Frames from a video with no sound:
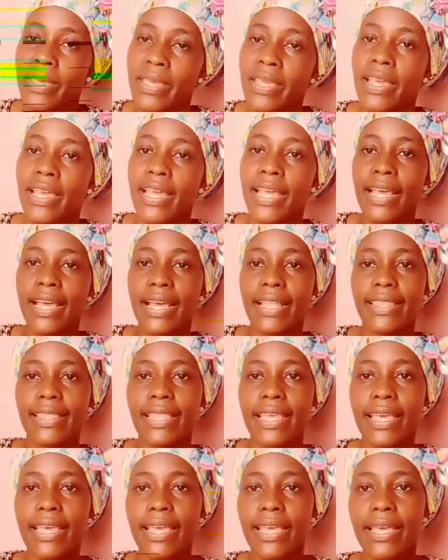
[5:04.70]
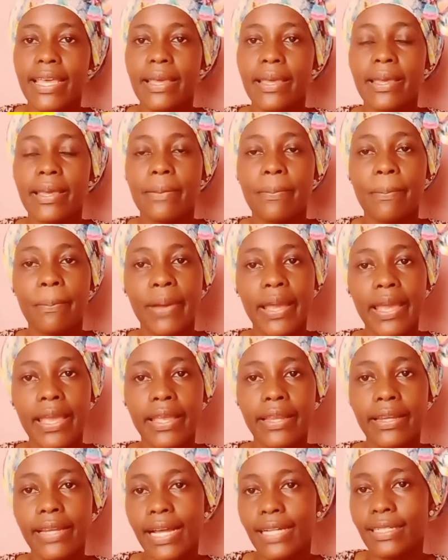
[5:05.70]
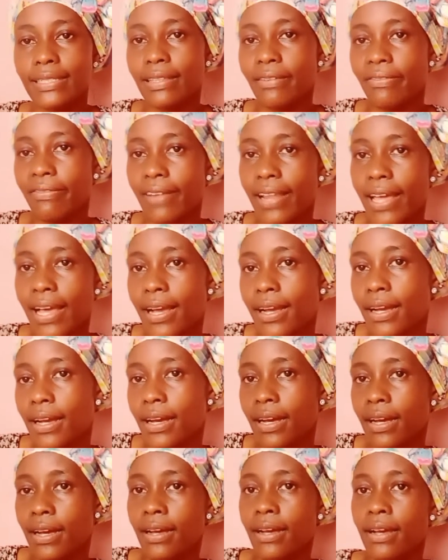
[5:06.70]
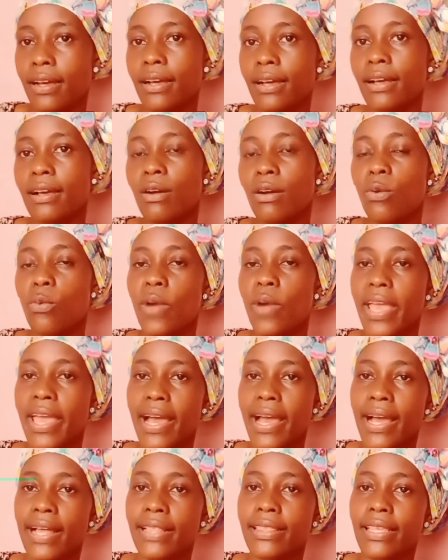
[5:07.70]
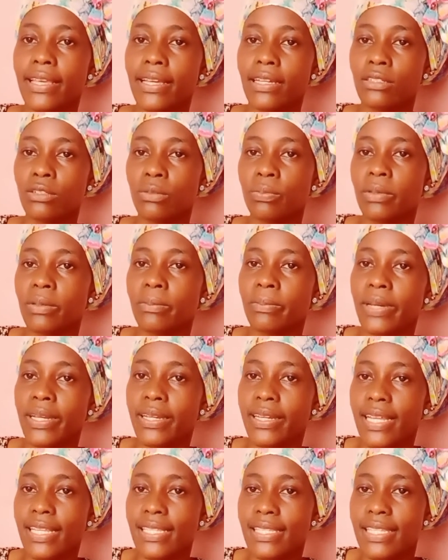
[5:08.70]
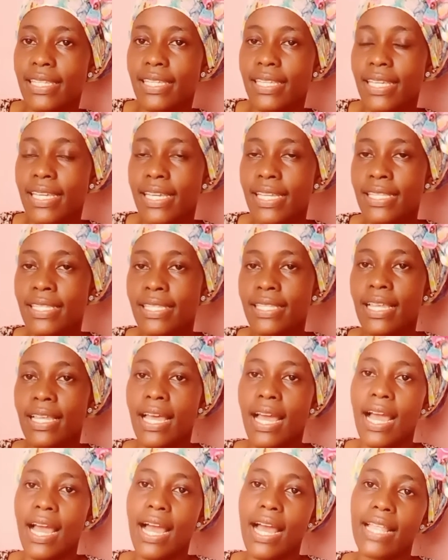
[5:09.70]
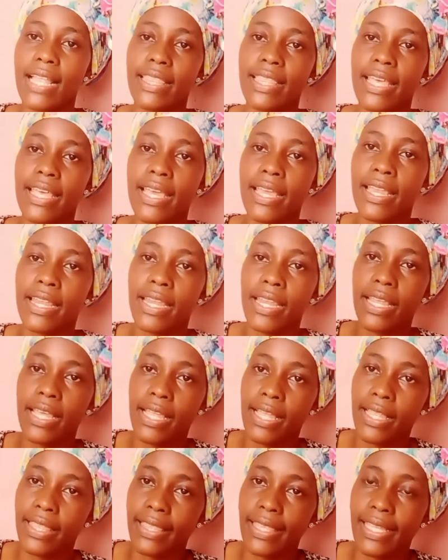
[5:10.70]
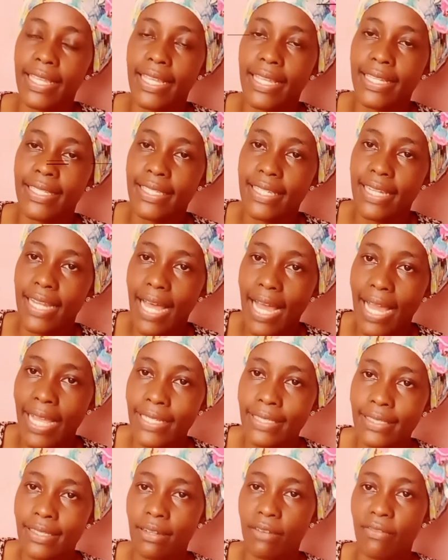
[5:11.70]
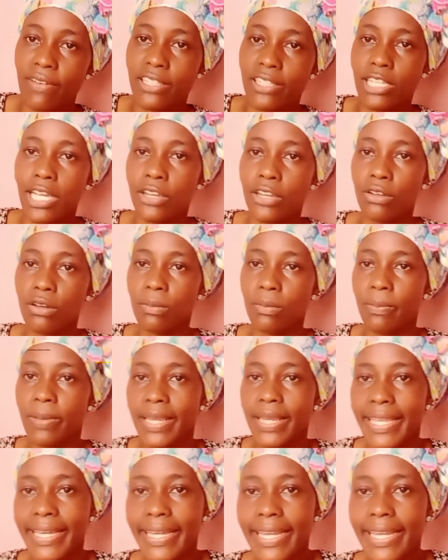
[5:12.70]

the pain at the flank where the ectopic pregnancy is, and then the slight vaginal bleeding.